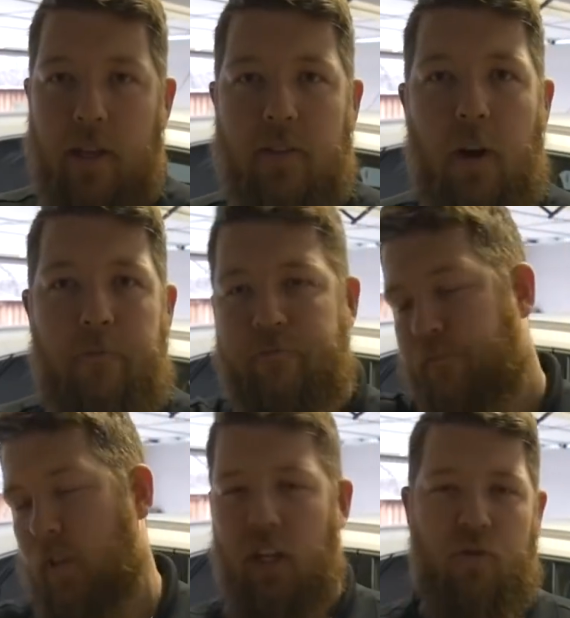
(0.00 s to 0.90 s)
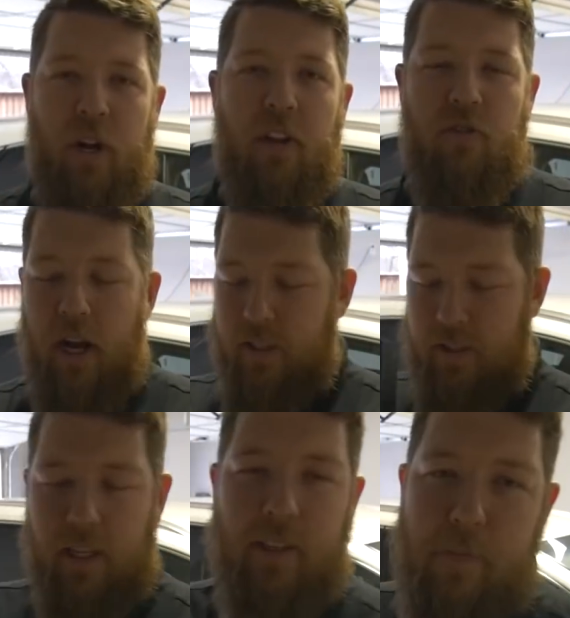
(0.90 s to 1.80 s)
So let's run to the truck,
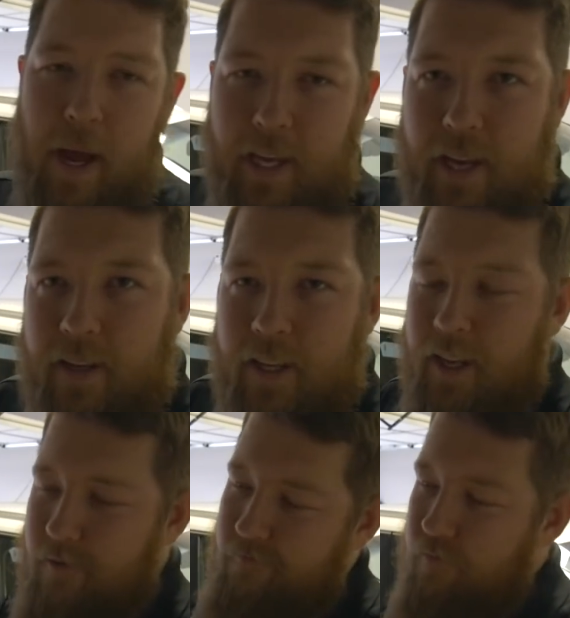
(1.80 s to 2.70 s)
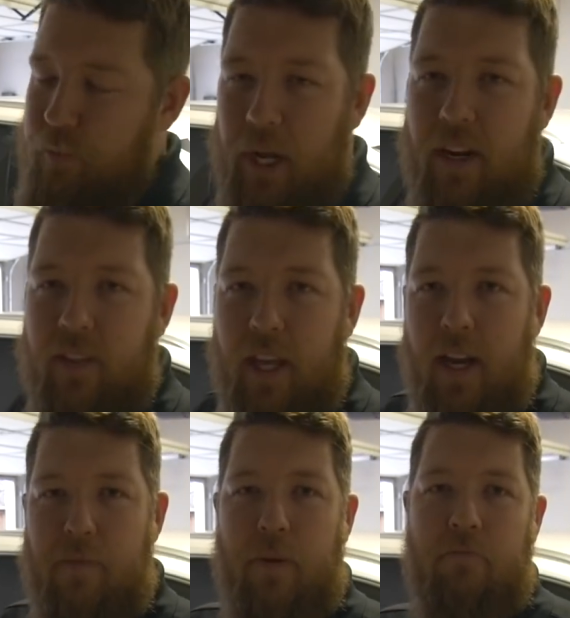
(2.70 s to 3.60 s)
stick this back in, button everything
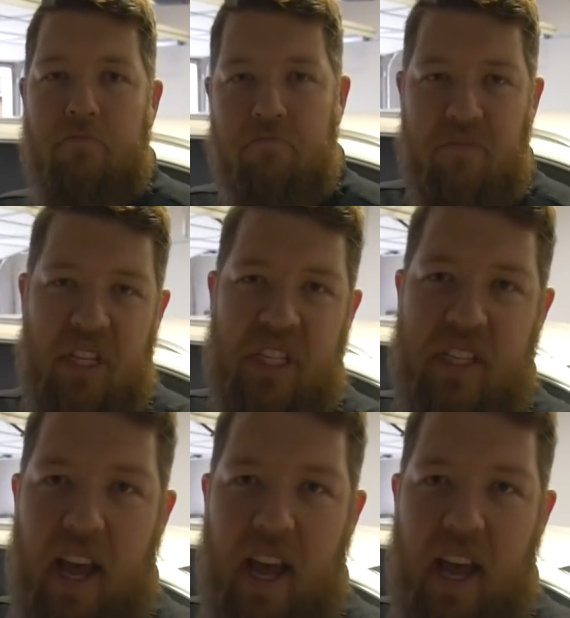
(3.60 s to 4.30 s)
up, and easy as